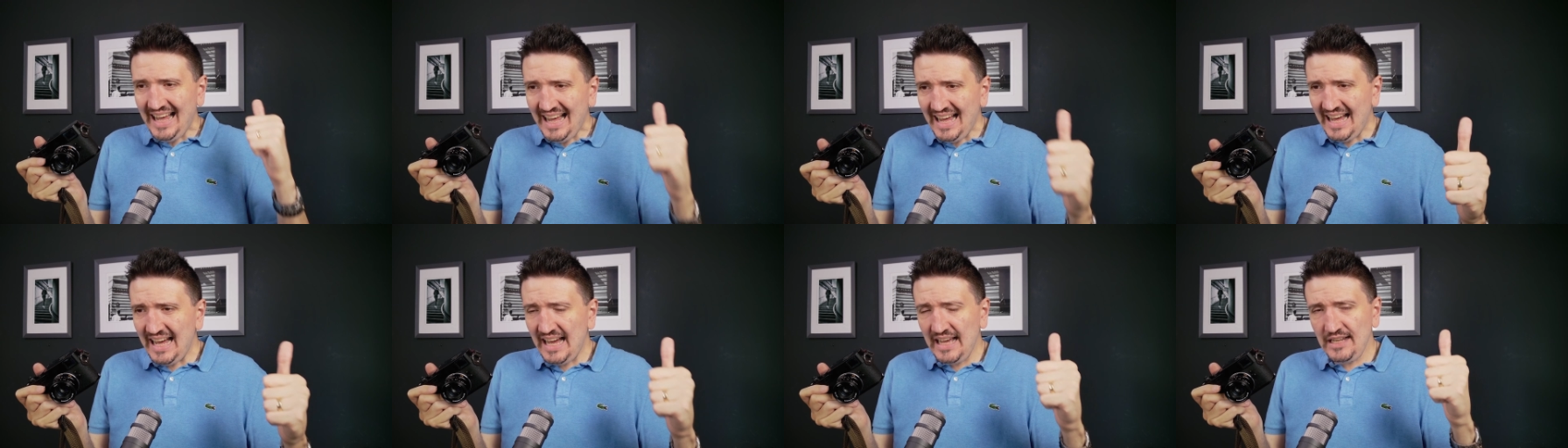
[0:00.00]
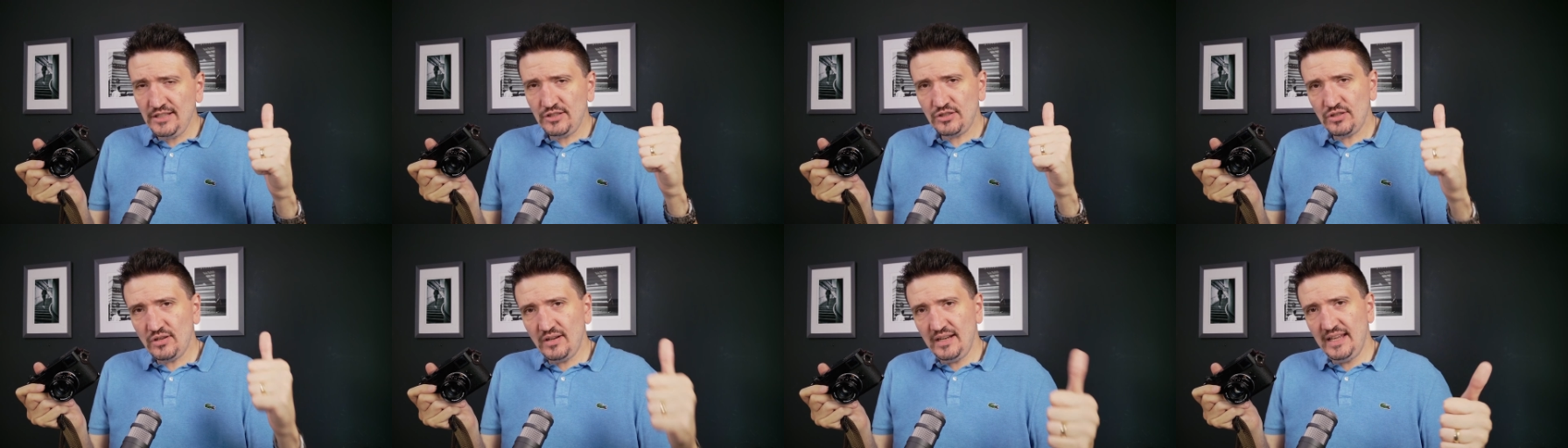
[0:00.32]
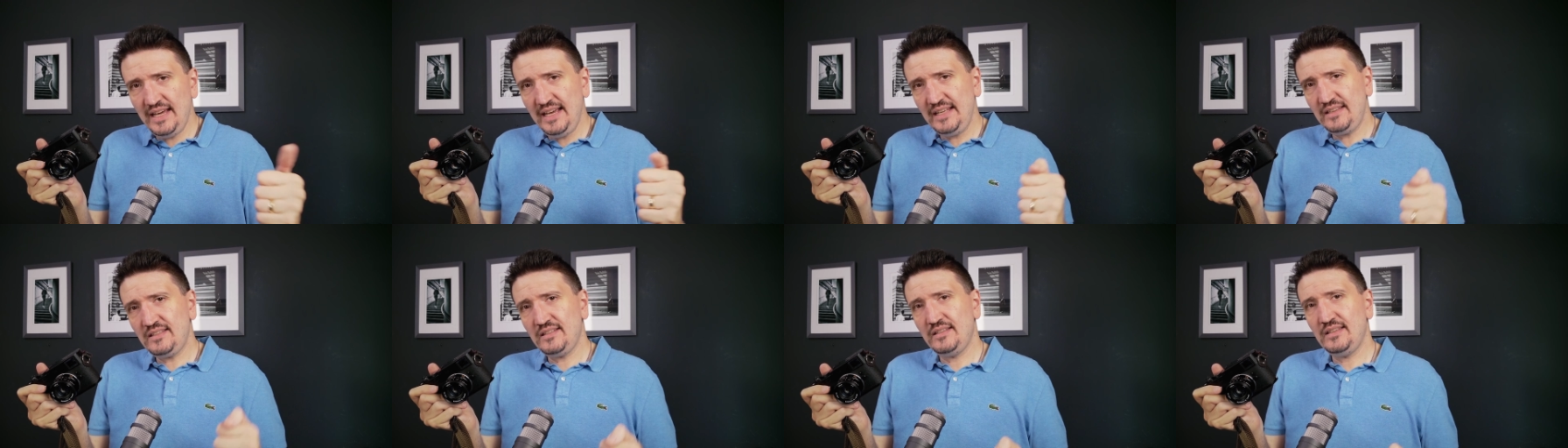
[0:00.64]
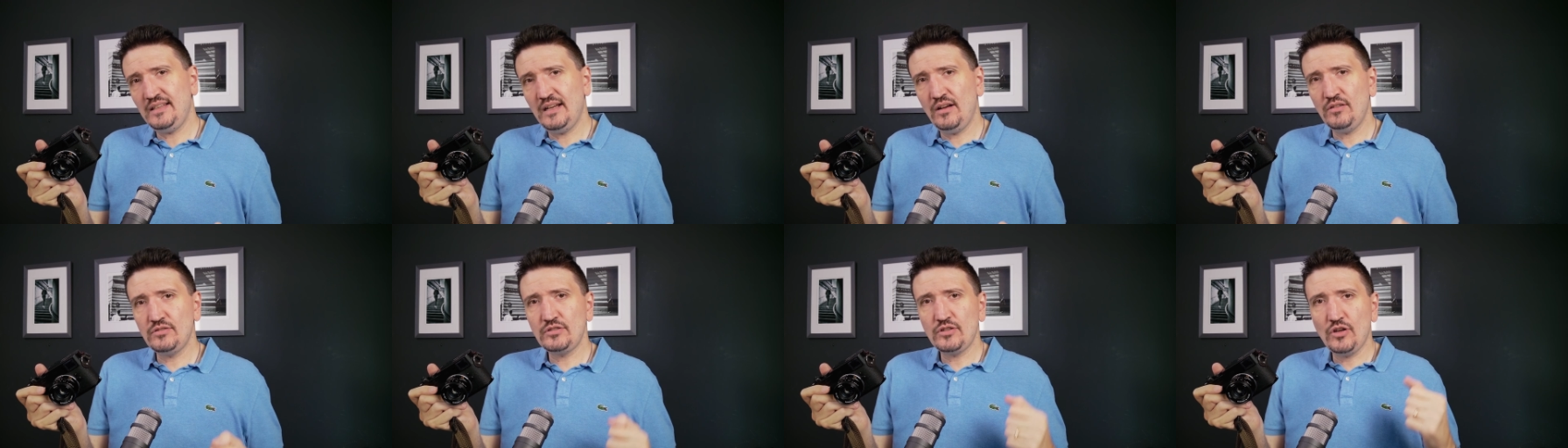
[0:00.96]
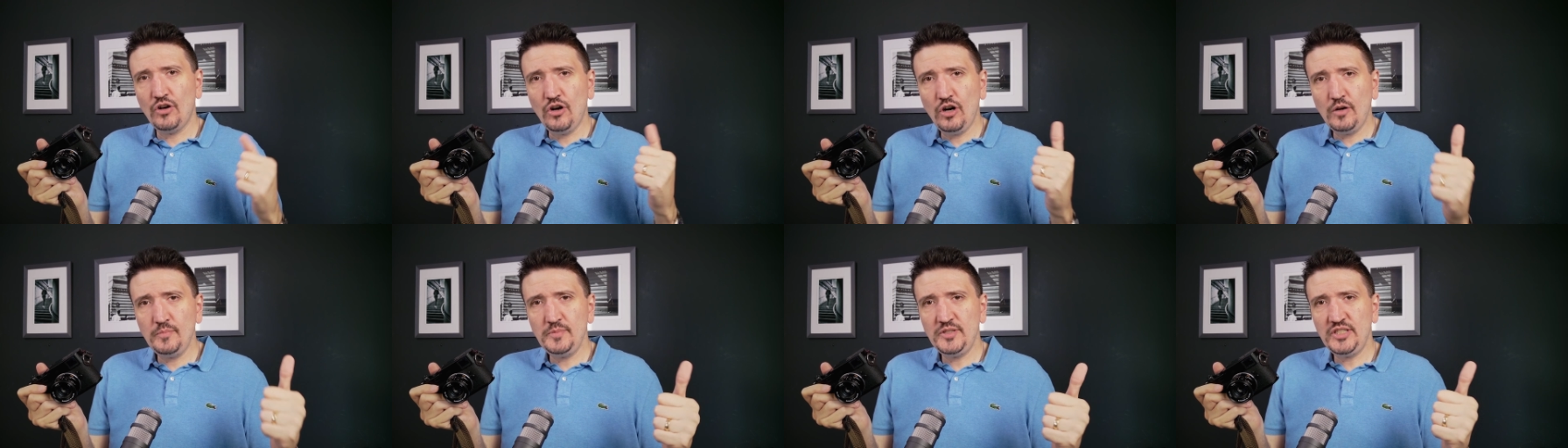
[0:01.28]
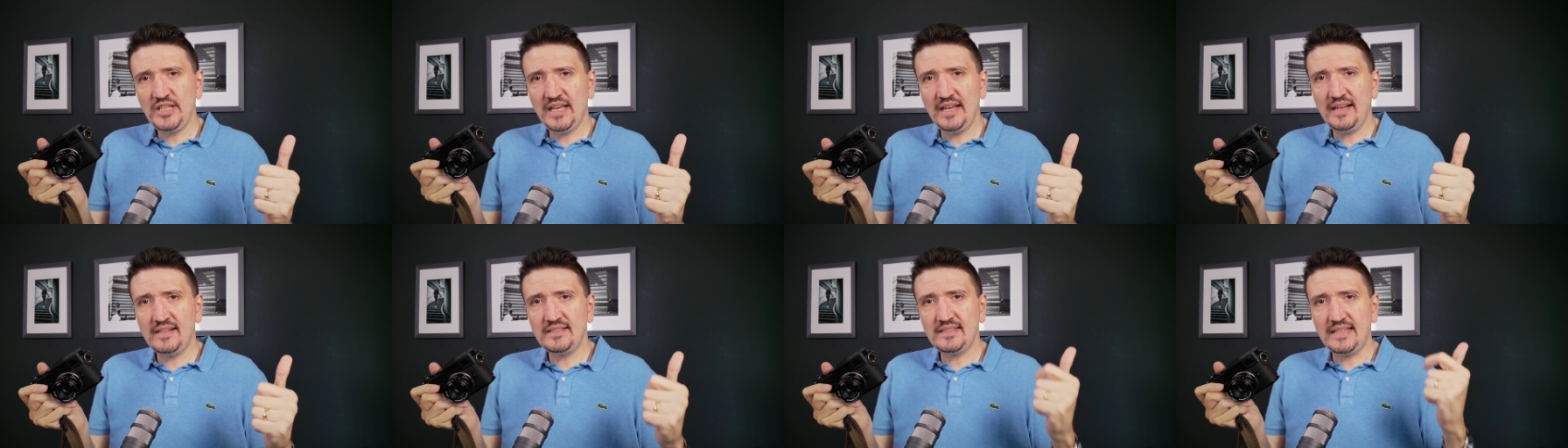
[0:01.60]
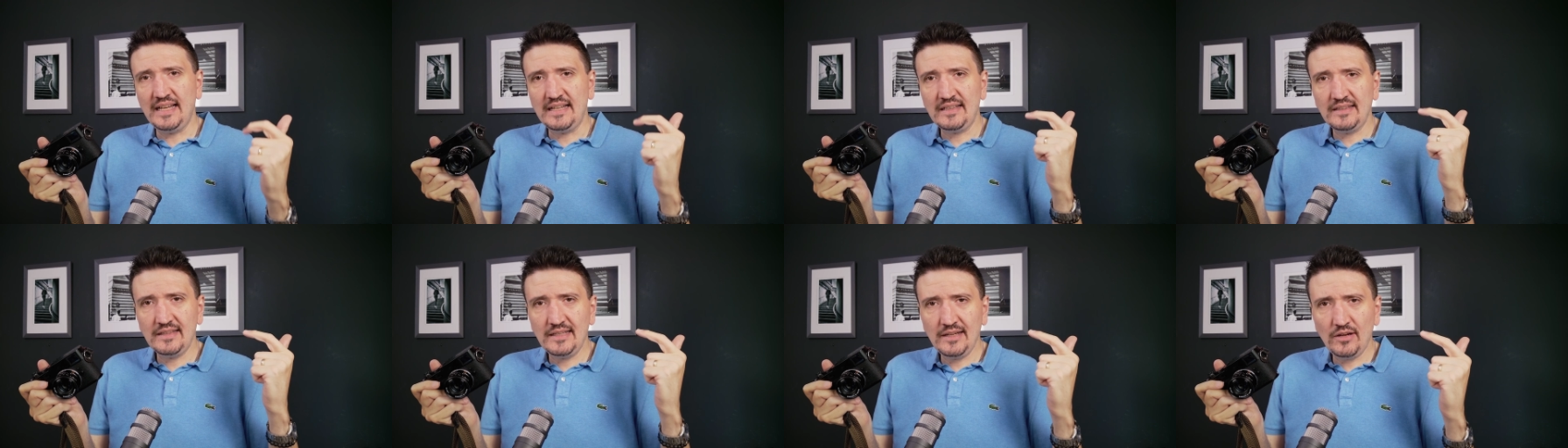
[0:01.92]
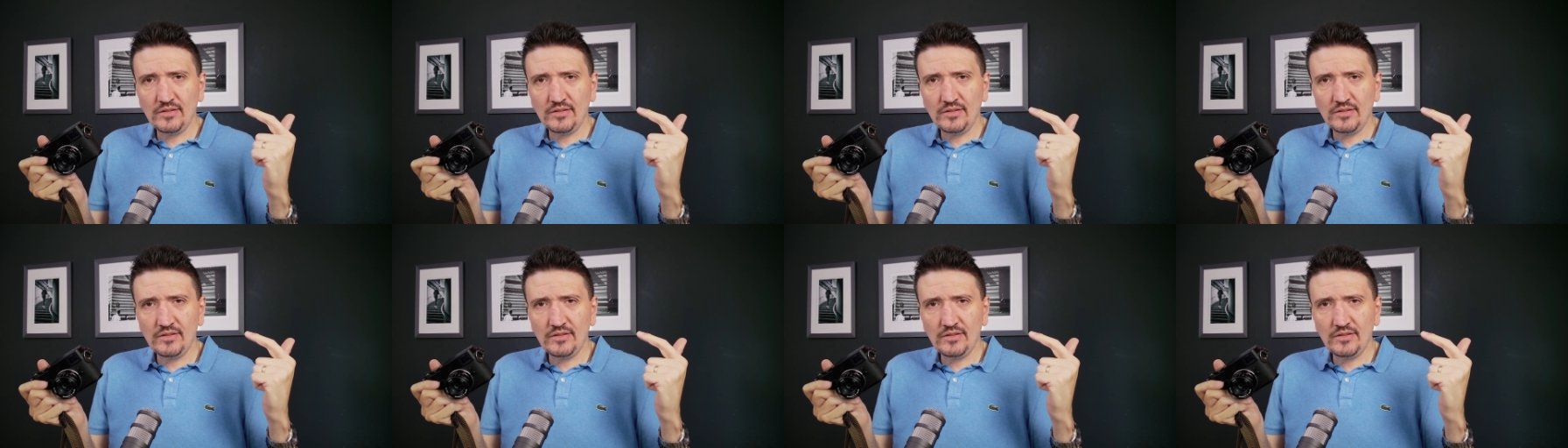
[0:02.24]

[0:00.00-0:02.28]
isolate those objects and